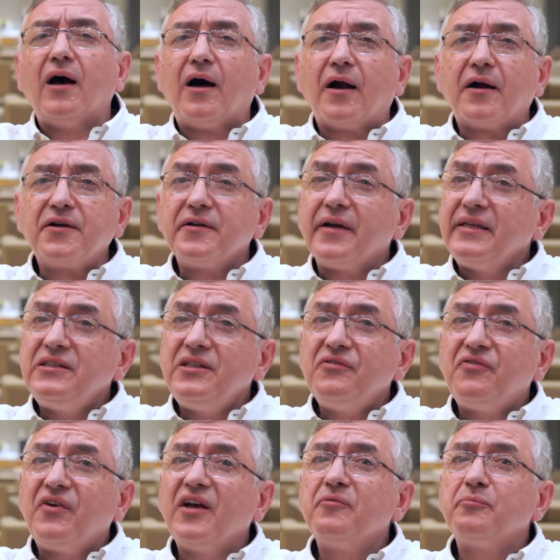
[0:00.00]
are
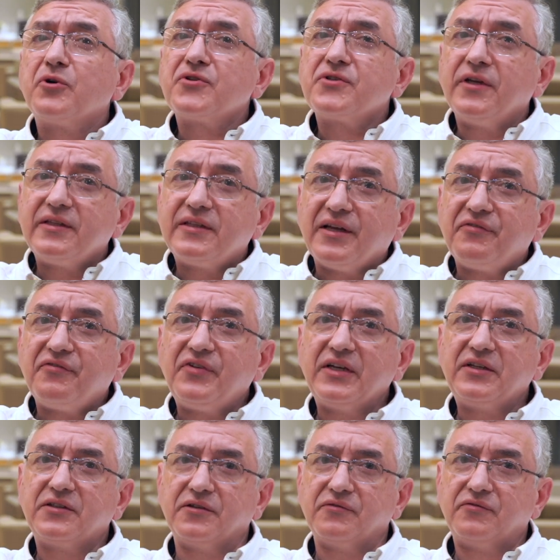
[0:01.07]
95%
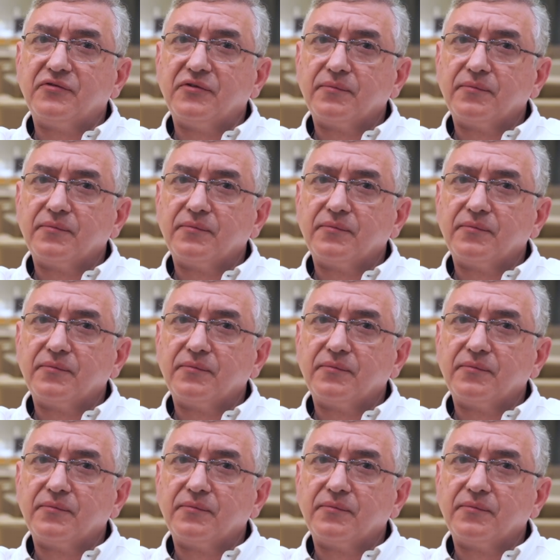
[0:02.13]
effective.